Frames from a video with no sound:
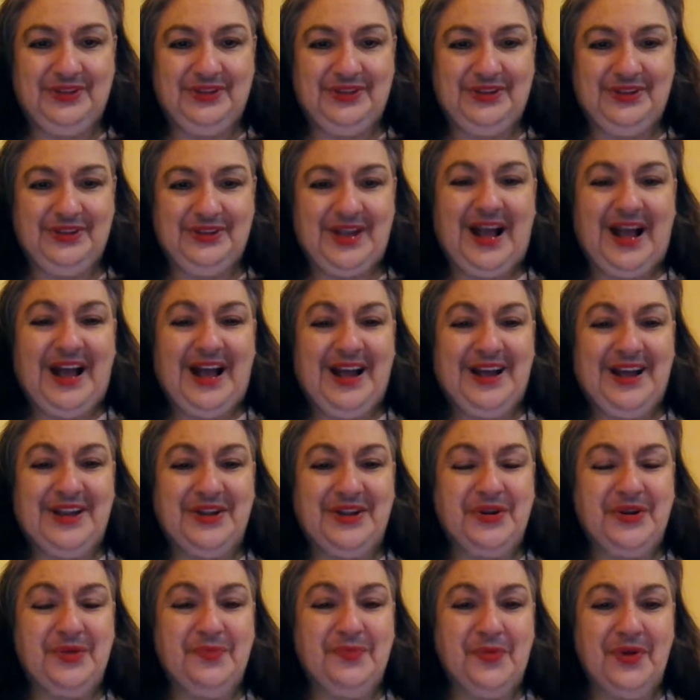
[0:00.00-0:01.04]
Hi,
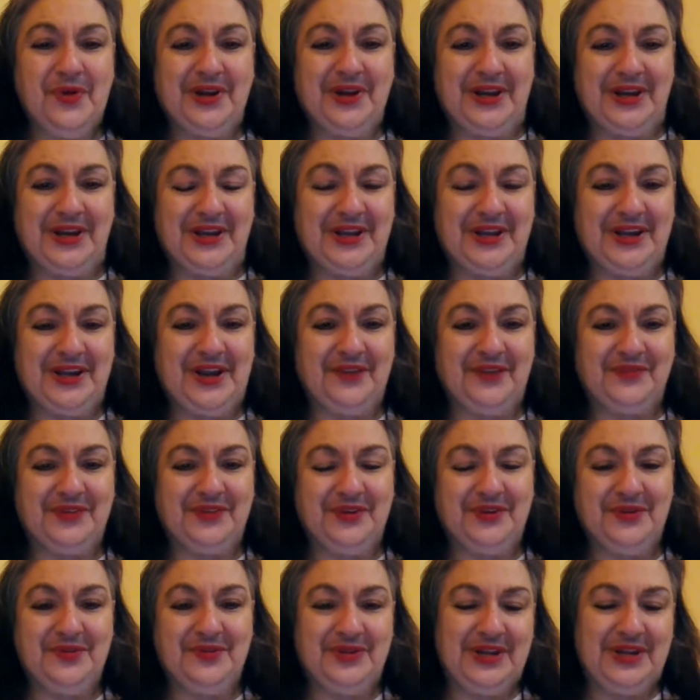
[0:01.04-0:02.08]
good morning, good
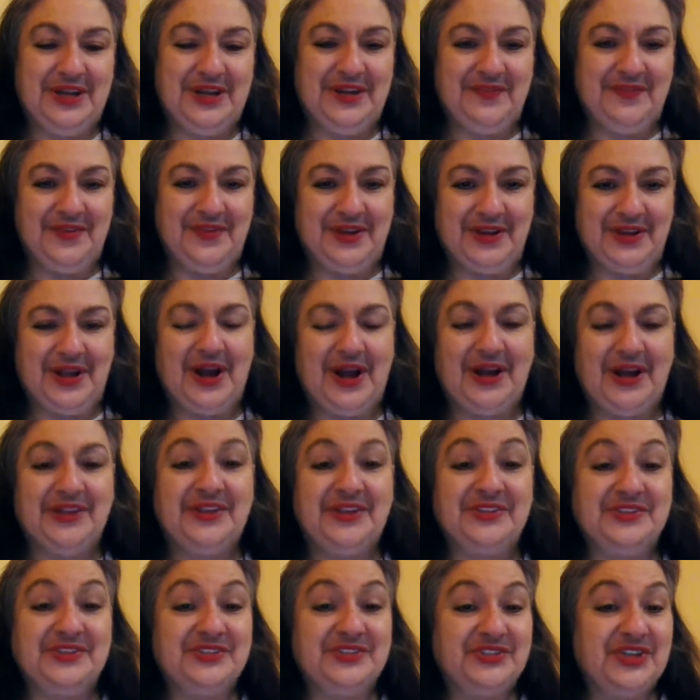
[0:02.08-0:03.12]
afternoon, good evening. Hi,
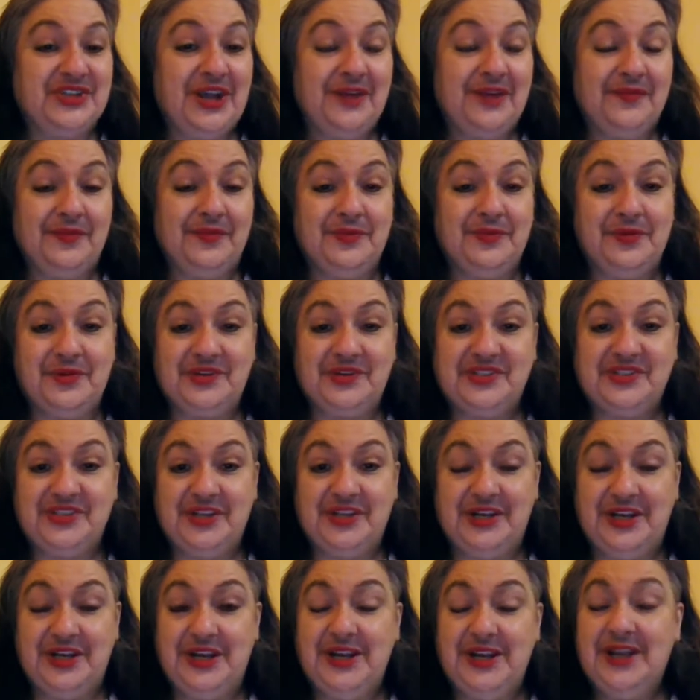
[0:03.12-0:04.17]
this is Jan from New York
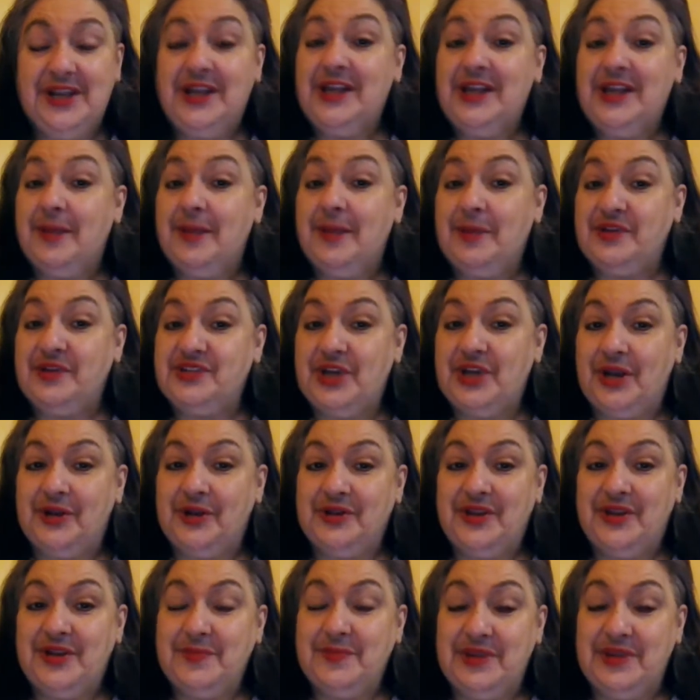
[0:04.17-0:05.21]
City, and my channel
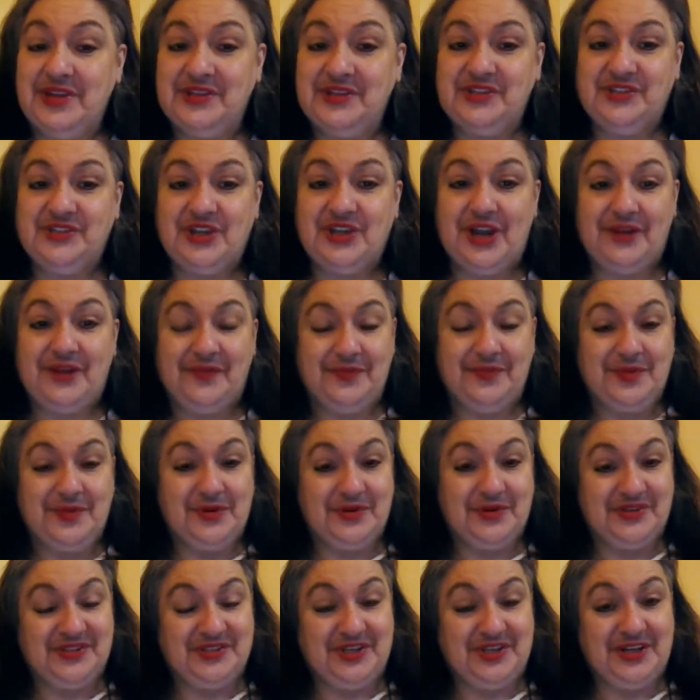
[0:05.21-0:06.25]
name is Jan from New
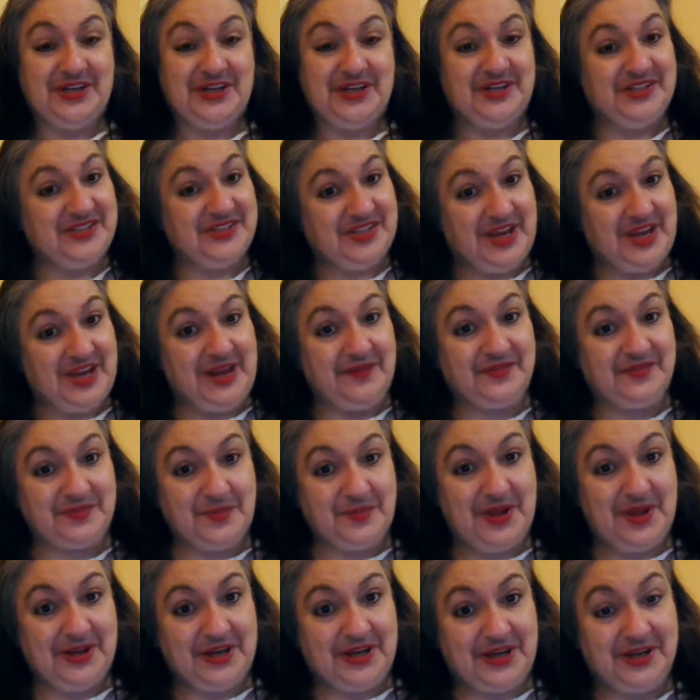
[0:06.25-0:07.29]
York City Saves
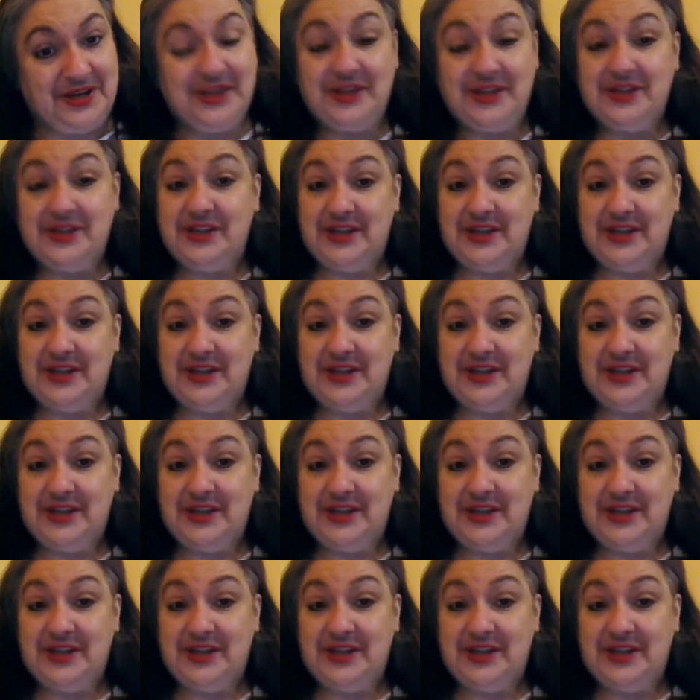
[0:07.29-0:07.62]
Money.